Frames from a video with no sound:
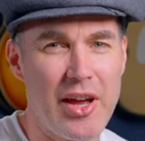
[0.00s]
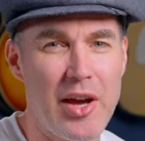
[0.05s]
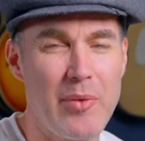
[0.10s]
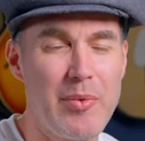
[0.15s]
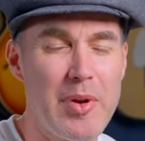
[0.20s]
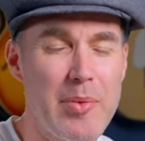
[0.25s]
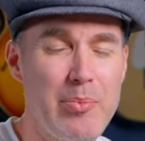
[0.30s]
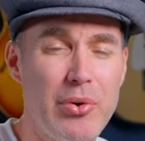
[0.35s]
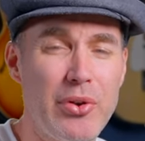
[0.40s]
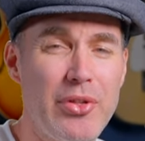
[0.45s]

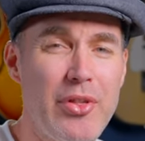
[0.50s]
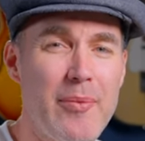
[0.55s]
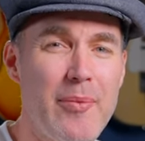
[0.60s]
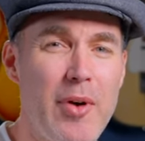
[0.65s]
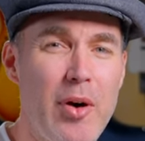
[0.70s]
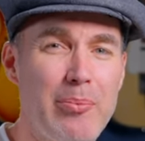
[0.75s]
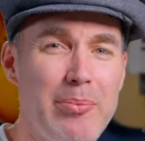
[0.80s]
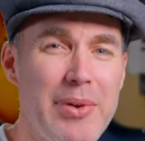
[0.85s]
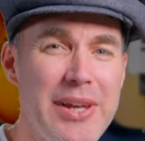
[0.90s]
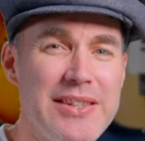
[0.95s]
and we put them
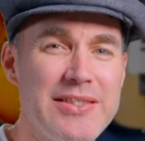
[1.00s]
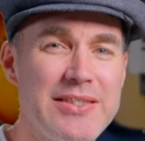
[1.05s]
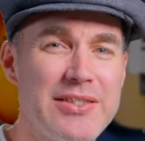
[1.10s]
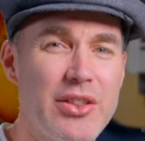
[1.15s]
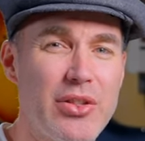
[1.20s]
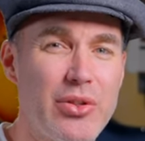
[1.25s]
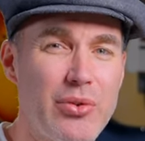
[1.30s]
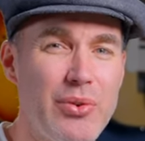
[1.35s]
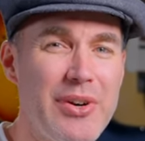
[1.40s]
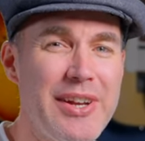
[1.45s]
on beats
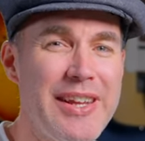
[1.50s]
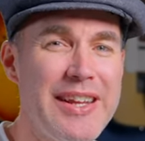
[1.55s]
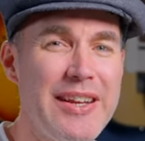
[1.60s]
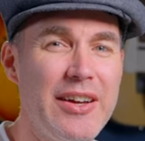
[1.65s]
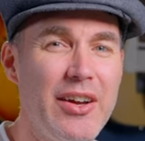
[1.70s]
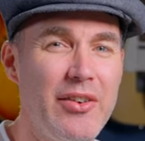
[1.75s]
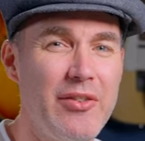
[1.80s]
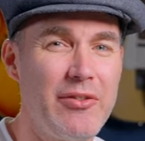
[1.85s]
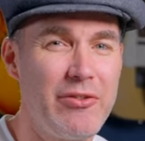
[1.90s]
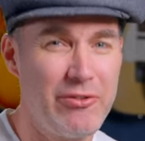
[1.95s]

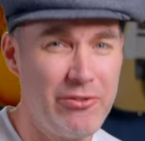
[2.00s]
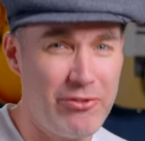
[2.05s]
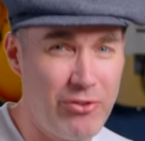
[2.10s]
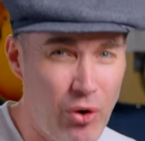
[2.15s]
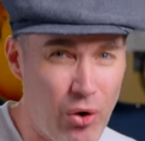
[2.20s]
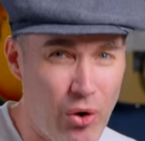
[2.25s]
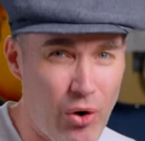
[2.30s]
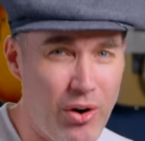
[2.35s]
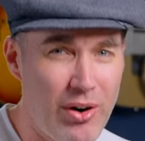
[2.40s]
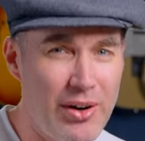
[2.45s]
3 and
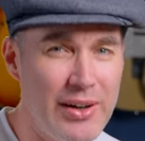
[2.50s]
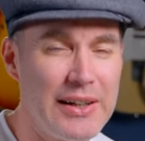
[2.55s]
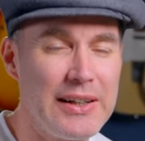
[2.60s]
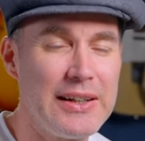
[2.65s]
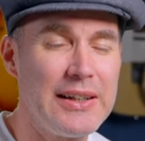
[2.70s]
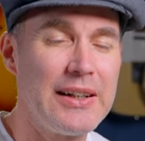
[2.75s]
4